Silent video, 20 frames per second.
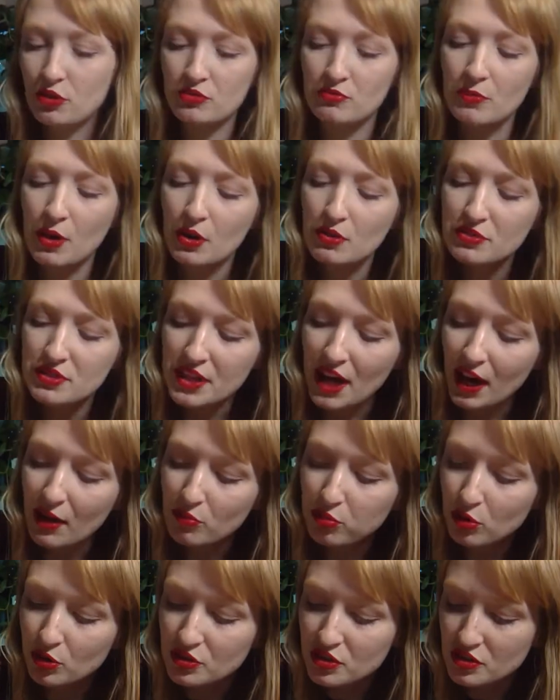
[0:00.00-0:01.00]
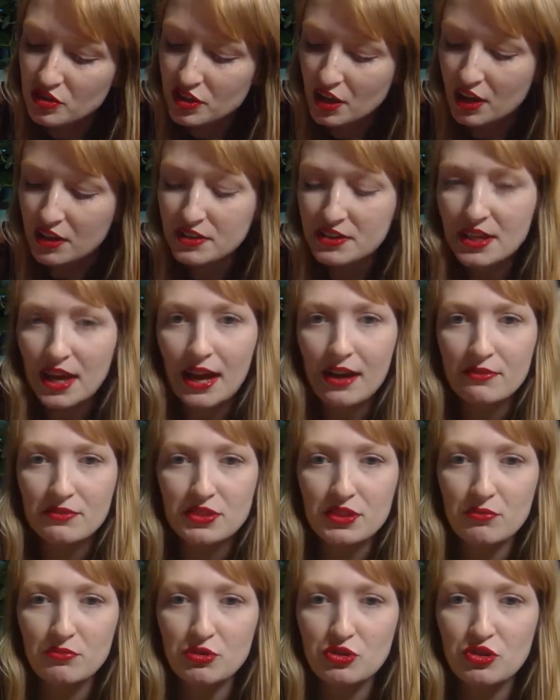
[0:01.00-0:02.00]
Most tap water does have
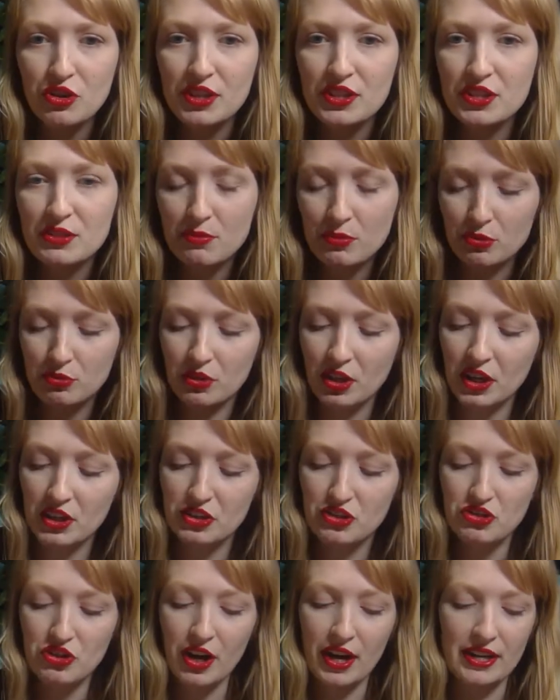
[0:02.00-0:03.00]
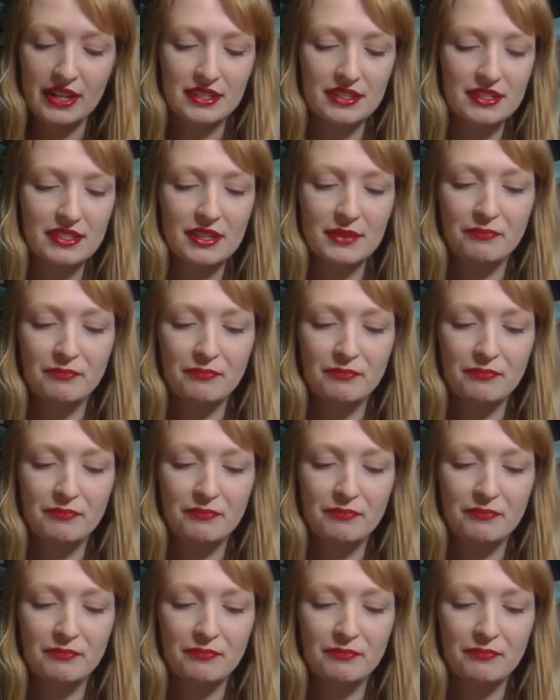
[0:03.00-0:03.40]
some traceable nitrates.